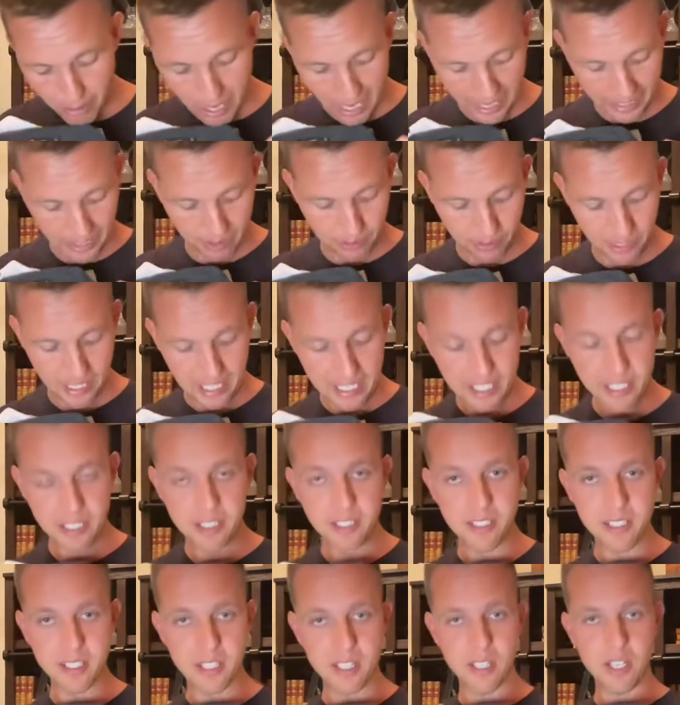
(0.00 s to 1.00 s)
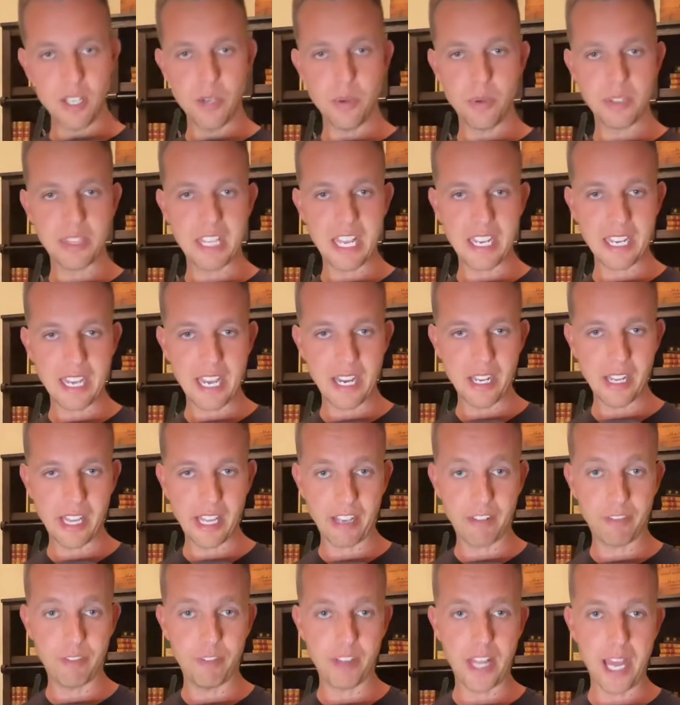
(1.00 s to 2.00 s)
pocket right here with that kind
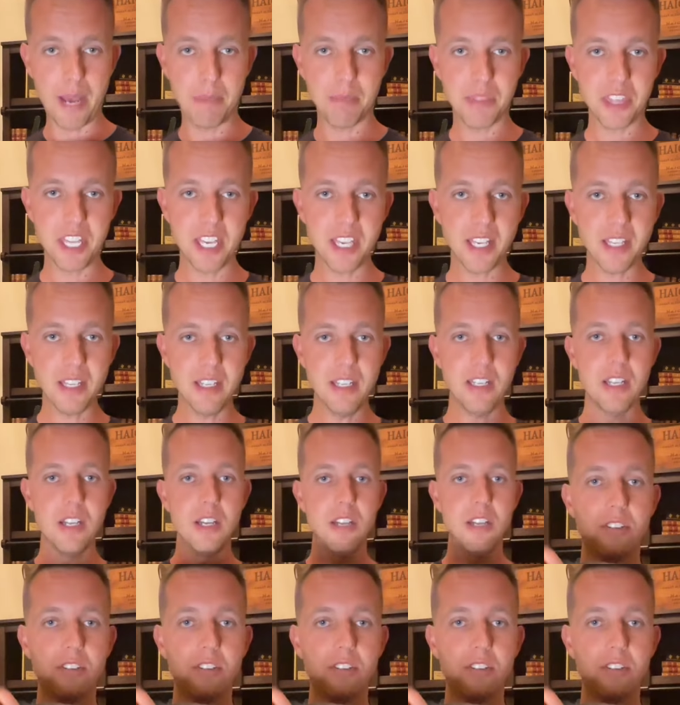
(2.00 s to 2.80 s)
of flap thing.